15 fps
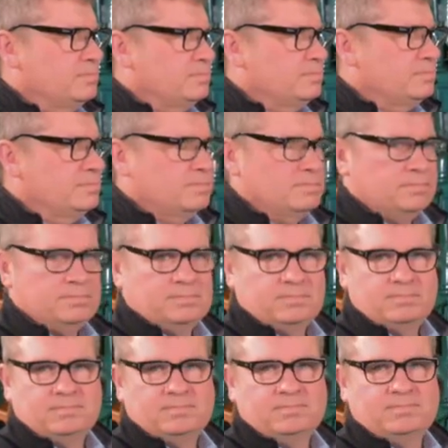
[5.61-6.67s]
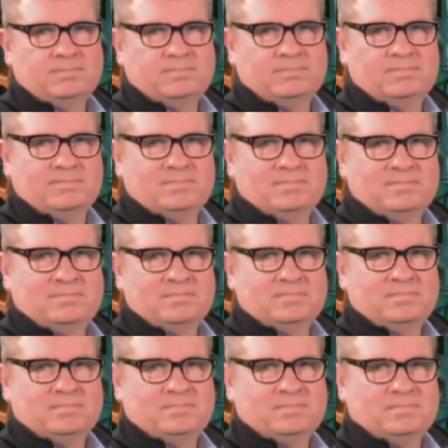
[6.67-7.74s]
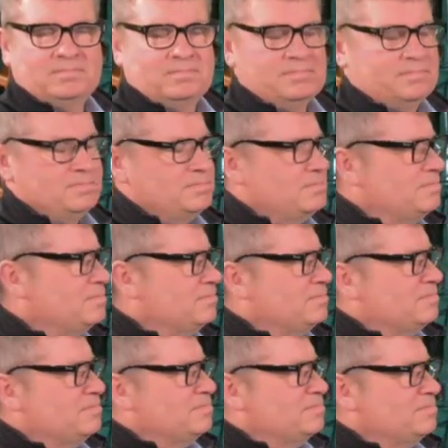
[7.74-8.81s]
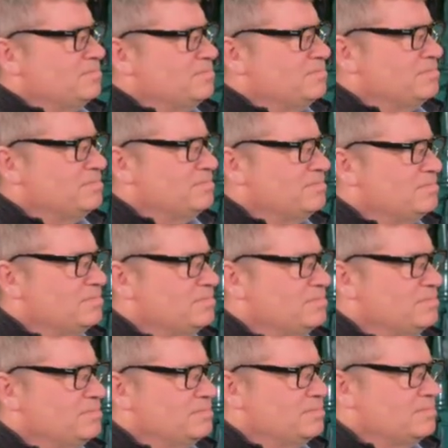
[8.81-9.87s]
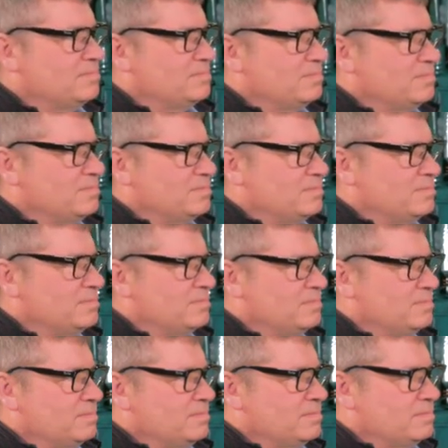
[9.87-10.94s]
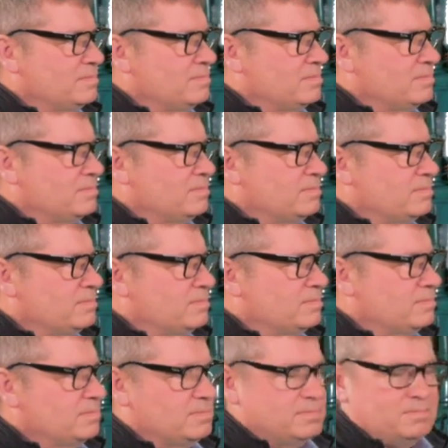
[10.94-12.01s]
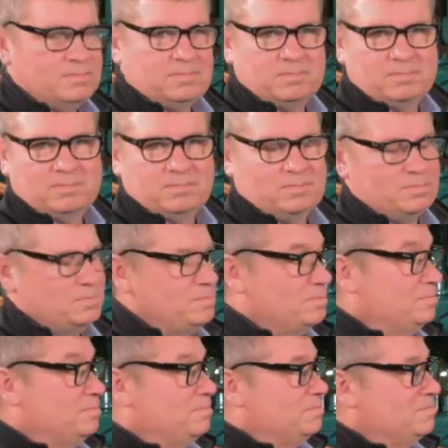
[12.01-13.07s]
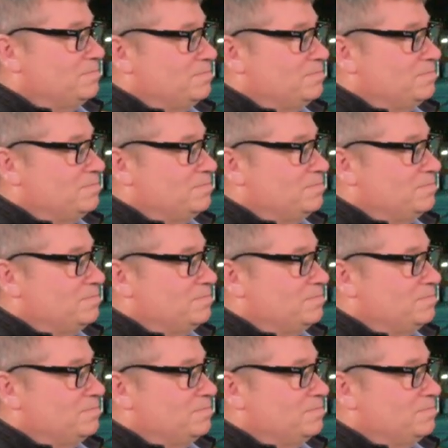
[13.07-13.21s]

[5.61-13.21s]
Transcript: The person shown says nothing.